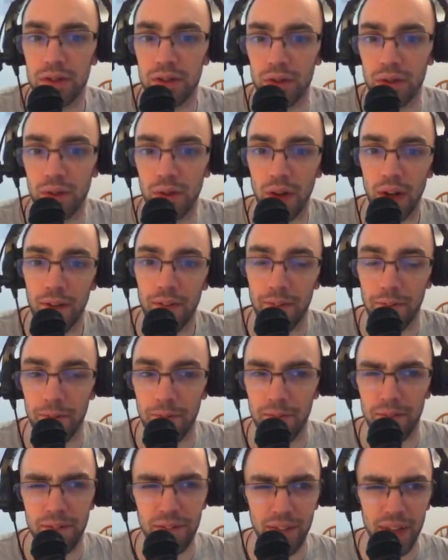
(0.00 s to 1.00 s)
So I
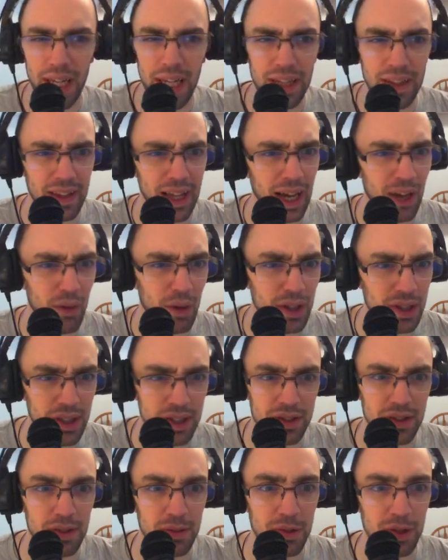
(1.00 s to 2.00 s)
think that one
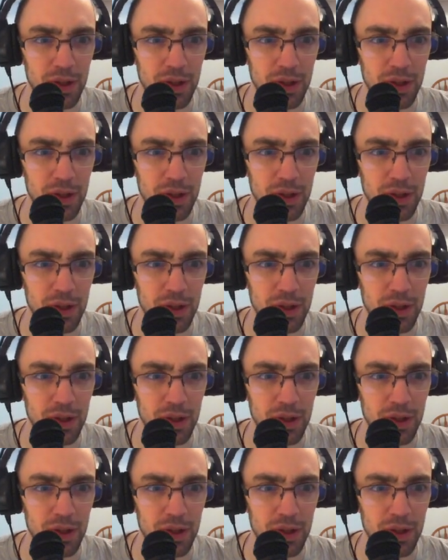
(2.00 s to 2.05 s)
does some